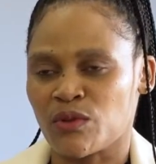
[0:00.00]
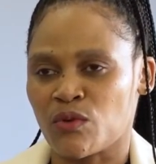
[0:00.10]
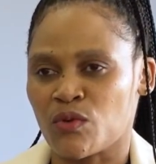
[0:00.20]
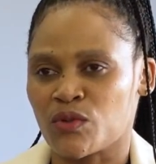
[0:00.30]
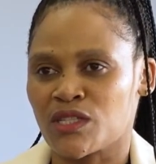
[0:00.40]

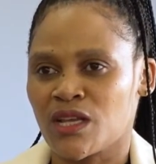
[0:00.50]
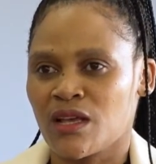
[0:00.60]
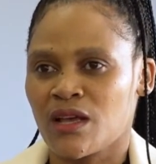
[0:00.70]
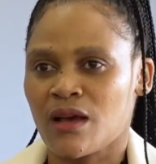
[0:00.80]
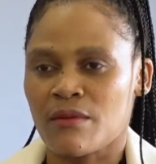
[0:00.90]
Because
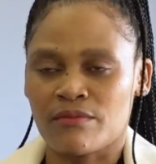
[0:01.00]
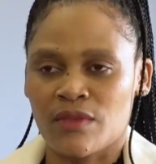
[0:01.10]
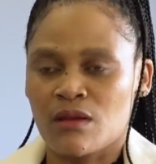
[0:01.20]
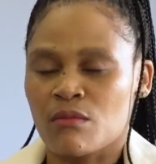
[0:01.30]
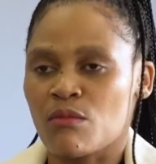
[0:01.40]

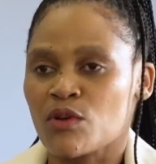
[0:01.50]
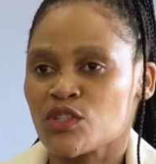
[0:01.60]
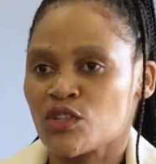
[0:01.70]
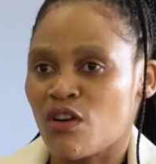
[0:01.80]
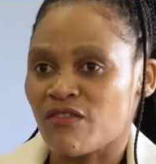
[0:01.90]

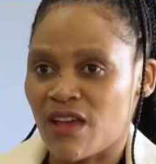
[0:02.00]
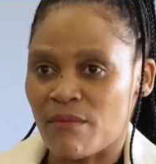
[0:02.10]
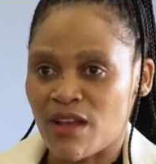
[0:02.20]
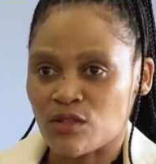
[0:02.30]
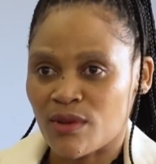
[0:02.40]
most of
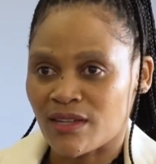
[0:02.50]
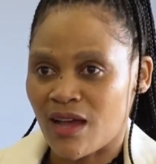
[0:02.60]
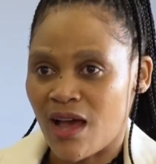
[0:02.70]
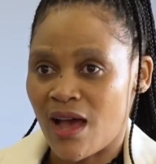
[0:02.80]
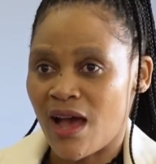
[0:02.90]
Emaswat
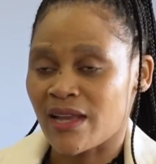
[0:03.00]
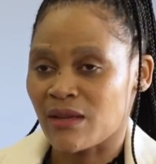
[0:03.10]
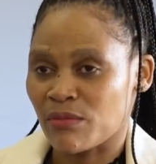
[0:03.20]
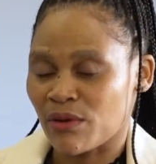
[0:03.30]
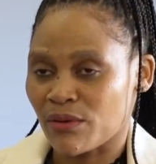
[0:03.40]
are
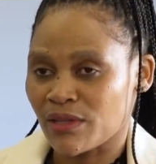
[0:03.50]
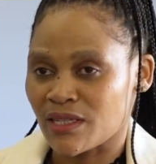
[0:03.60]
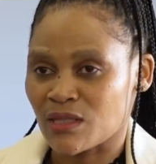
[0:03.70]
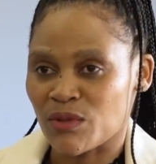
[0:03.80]
unemployed,